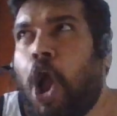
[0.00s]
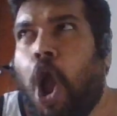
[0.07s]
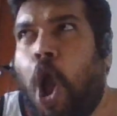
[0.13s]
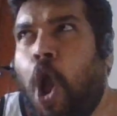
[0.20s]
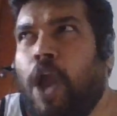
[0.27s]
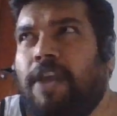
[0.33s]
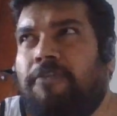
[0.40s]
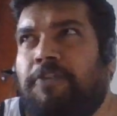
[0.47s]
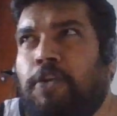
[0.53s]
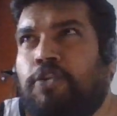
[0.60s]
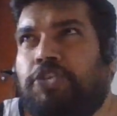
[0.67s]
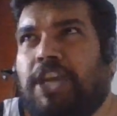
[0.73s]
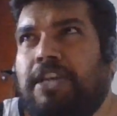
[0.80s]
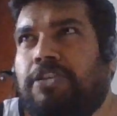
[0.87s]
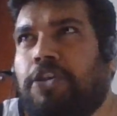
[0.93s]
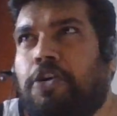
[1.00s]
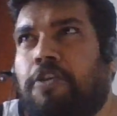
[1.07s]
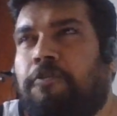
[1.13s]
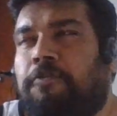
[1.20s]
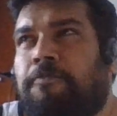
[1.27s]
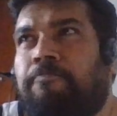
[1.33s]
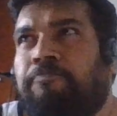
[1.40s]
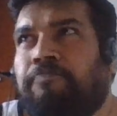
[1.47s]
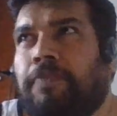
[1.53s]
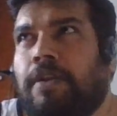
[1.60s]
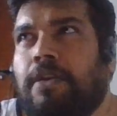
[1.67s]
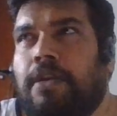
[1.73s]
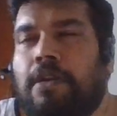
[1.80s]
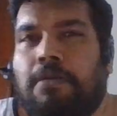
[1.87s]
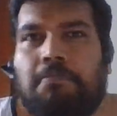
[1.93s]
Or if you're just sort of
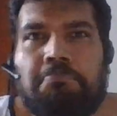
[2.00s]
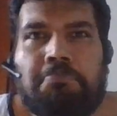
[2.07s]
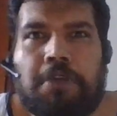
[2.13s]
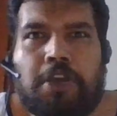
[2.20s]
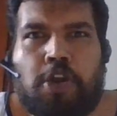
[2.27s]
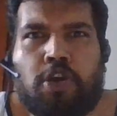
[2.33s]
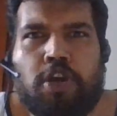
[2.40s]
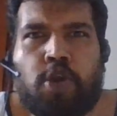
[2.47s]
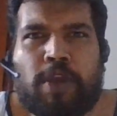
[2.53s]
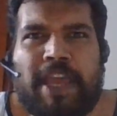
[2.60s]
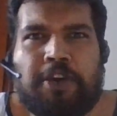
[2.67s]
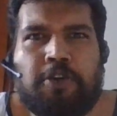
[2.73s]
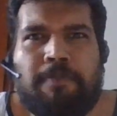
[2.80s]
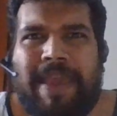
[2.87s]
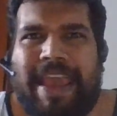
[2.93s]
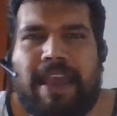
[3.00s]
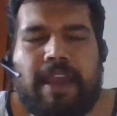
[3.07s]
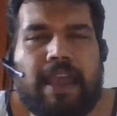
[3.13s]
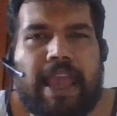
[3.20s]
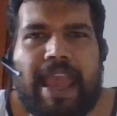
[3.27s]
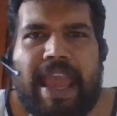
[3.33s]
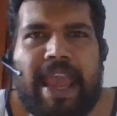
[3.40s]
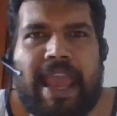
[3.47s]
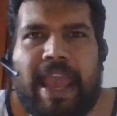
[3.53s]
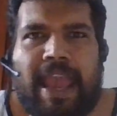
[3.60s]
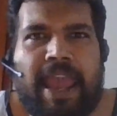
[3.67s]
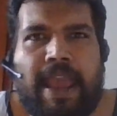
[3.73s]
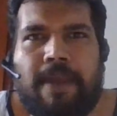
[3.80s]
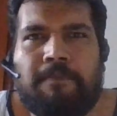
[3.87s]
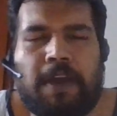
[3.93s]
you know looking to make
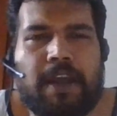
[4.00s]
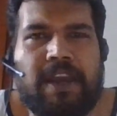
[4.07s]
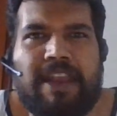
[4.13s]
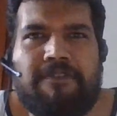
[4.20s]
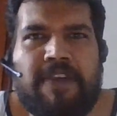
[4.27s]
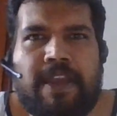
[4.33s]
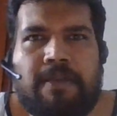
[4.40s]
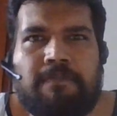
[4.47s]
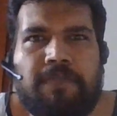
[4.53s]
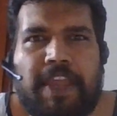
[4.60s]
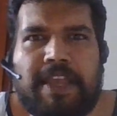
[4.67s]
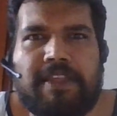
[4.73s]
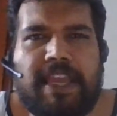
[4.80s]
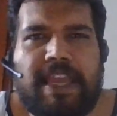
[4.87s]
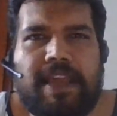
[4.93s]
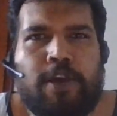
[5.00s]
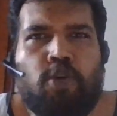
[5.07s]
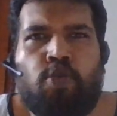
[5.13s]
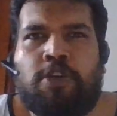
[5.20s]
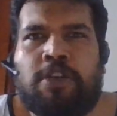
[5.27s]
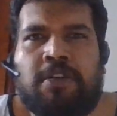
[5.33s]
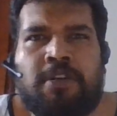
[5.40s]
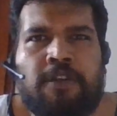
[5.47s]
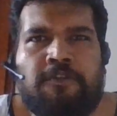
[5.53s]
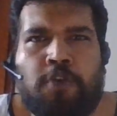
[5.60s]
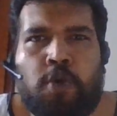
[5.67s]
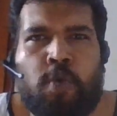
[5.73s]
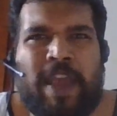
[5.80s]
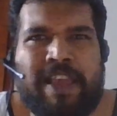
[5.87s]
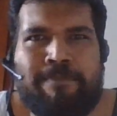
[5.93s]
a, a living in the
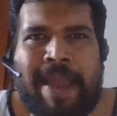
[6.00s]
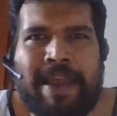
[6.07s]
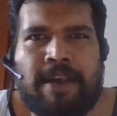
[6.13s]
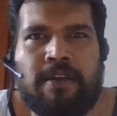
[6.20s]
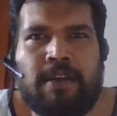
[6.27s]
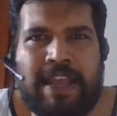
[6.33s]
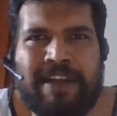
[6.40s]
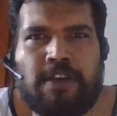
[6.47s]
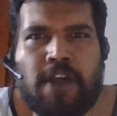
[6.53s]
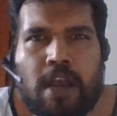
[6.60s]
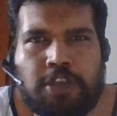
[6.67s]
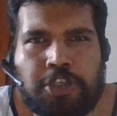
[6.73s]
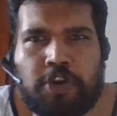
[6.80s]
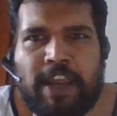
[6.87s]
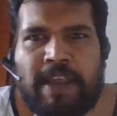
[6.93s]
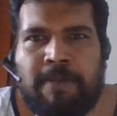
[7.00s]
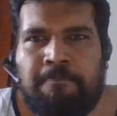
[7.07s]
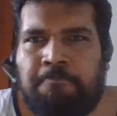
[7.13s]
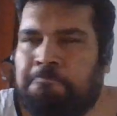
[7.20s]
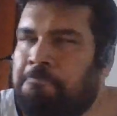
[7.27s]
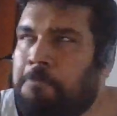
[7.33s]
lucrative quick industry,